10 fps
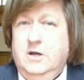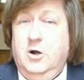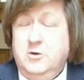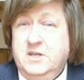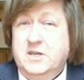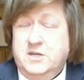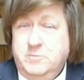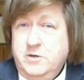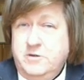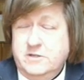Holding a
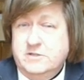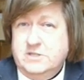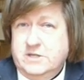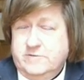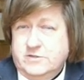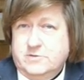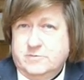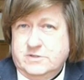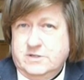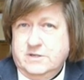communion service
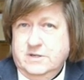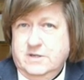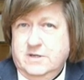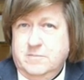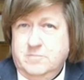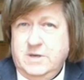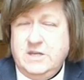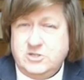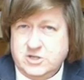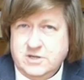was a
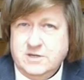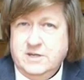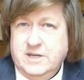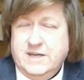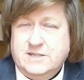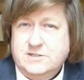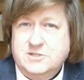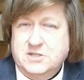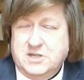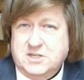major
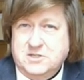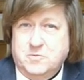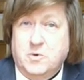exercise.